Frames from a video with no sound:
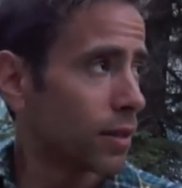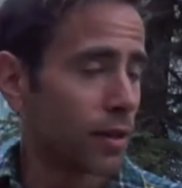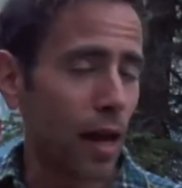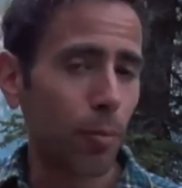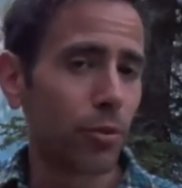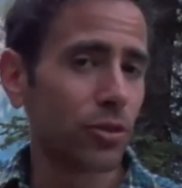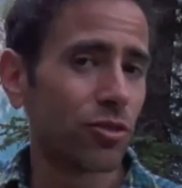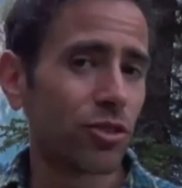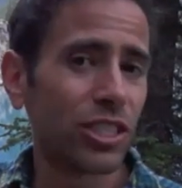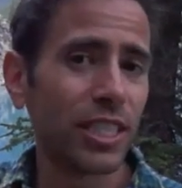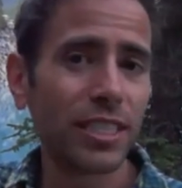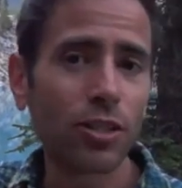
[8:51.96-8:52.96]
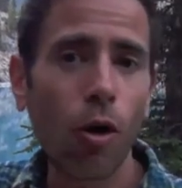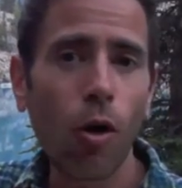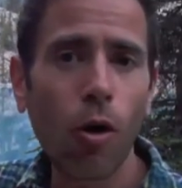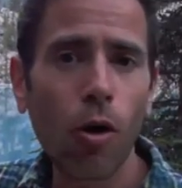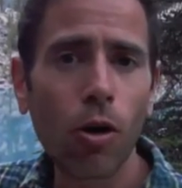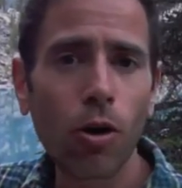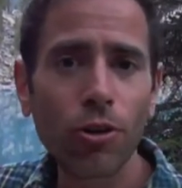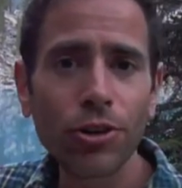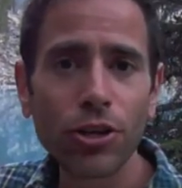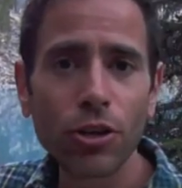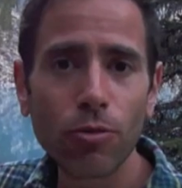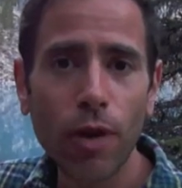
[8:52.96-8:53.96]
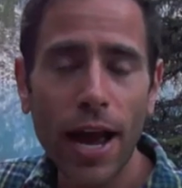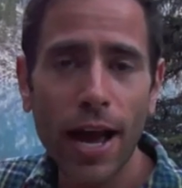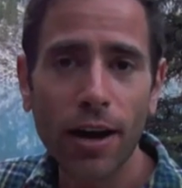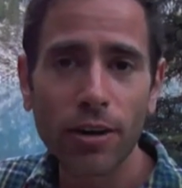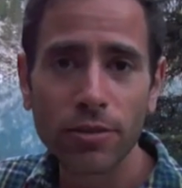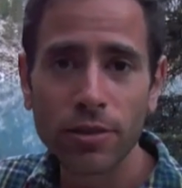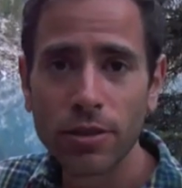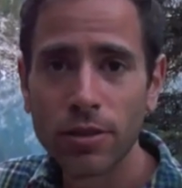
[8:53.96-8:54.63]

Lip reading: Apples in season all year round